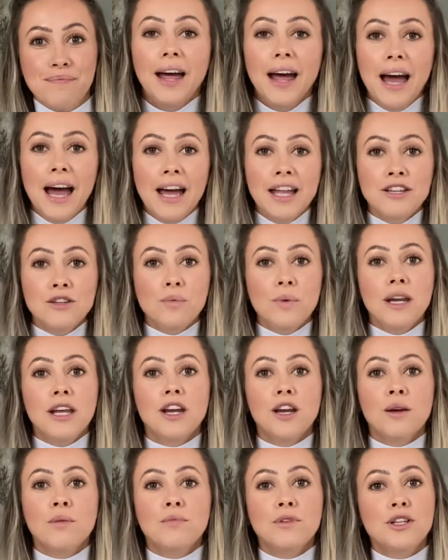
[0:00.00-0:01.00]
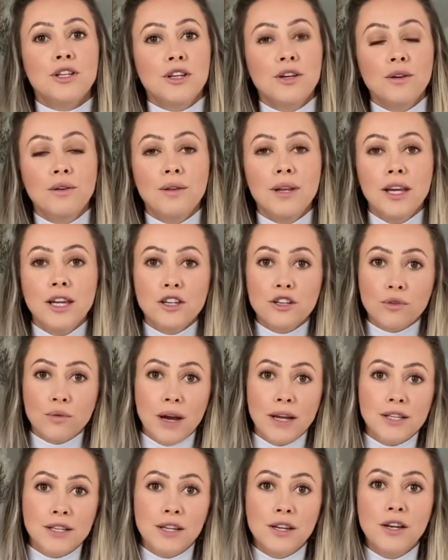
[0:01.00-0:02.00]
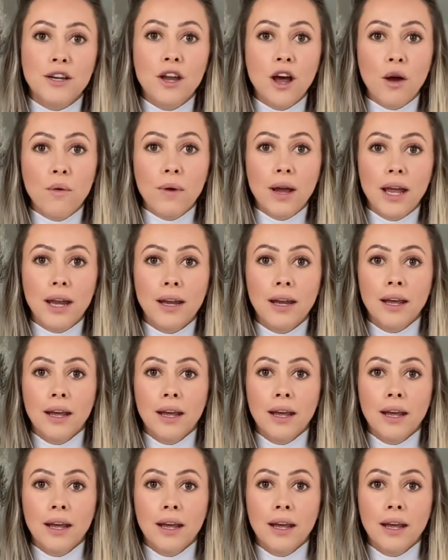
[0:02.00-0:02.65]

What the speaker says: And when it comes to the tretinoin,